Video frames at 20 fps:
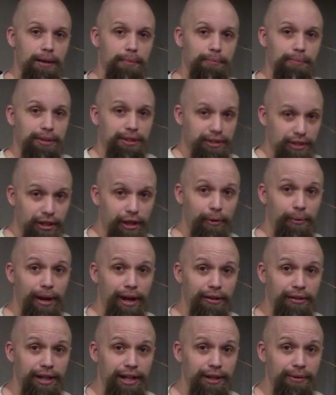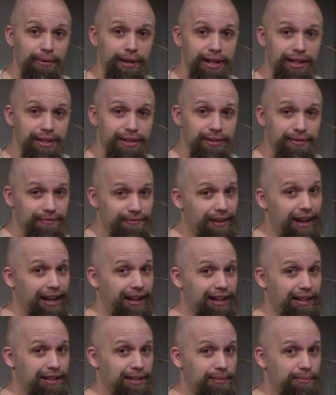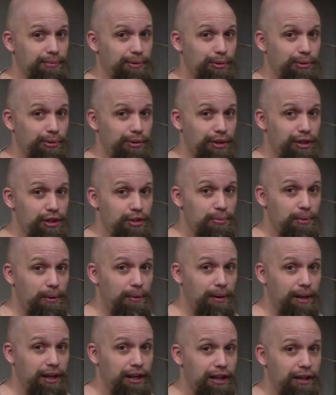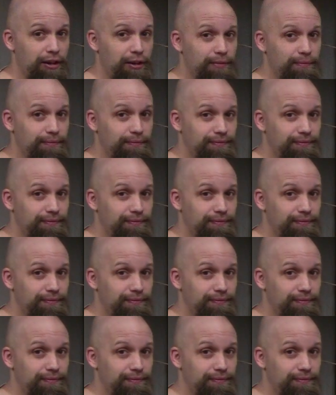But stick around anyways. I got some cool things you may want to hear.